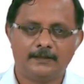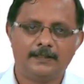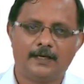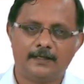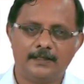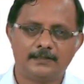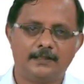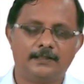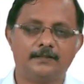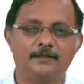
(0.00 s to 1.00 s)
The RAS
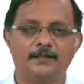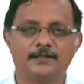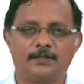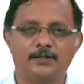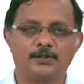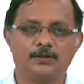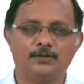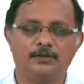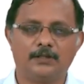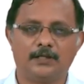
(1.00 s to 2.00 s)
in turn is
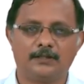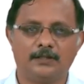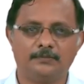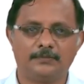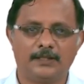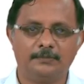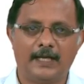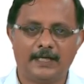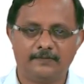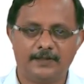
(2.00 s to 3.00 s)
also can be
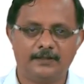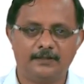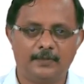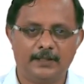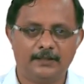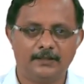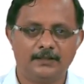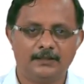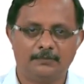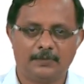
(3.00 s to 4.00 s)
activated by
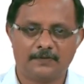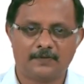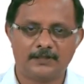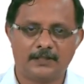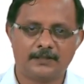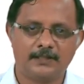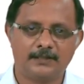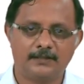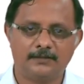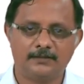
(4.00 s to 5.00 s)
the peripheral sensory
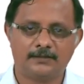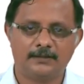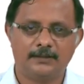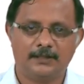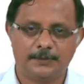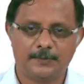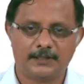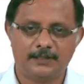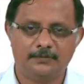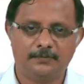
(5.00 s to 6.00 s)
signals,
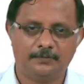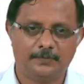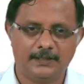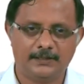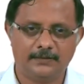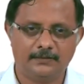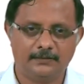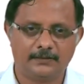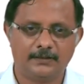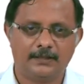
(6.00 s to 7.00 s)
especially pain
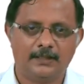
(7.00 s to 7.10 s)
signals,